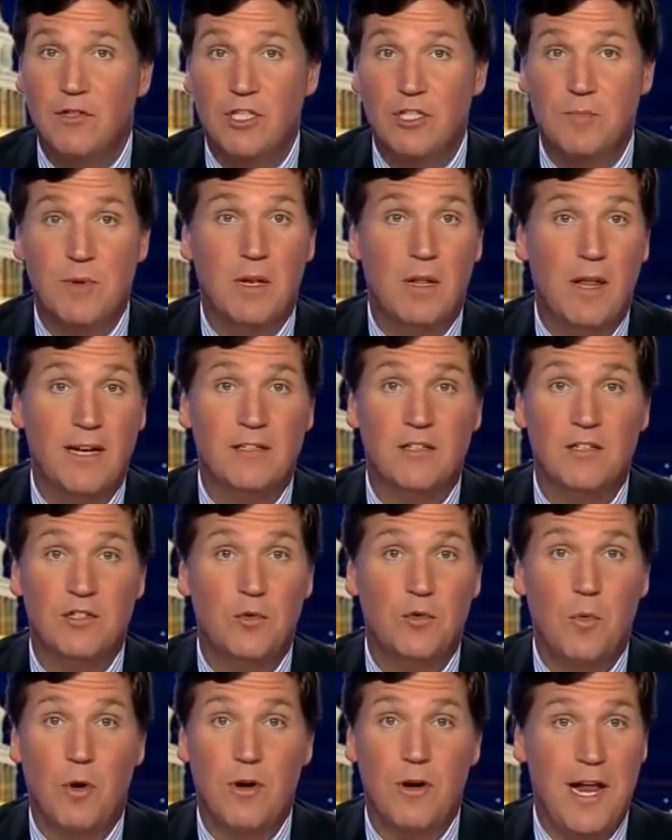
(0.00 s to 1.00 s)
She's been elected
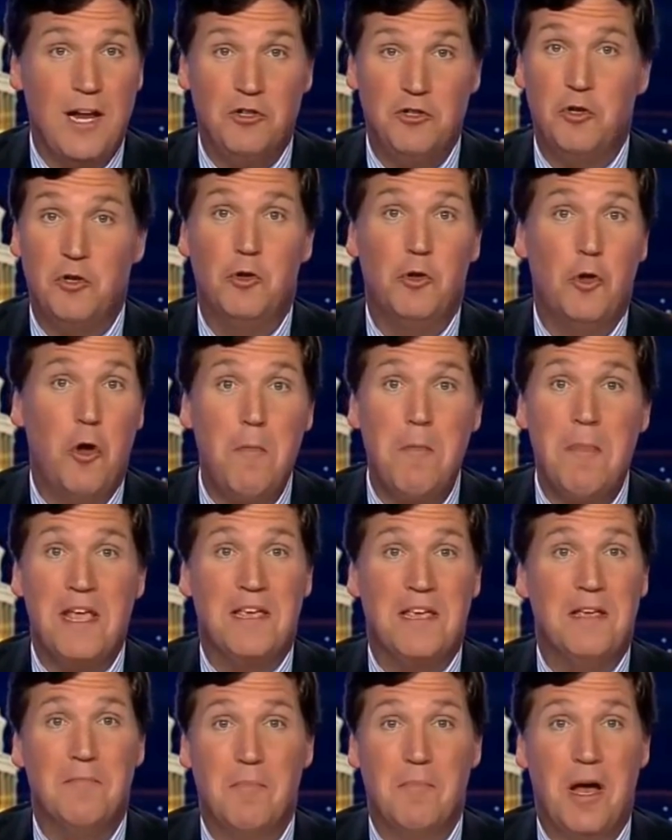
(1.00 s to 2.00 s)
to our national
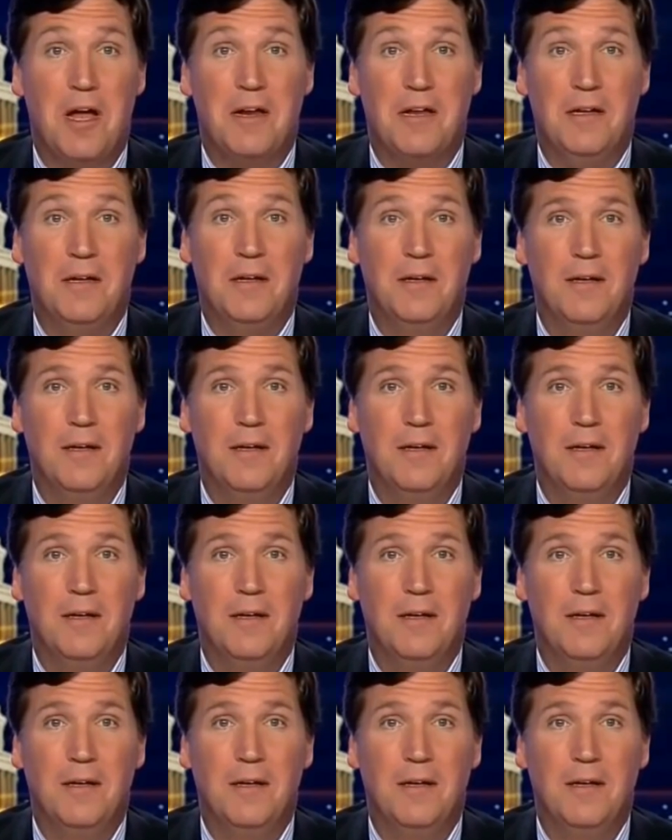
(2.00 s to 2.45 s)
lawmaking body.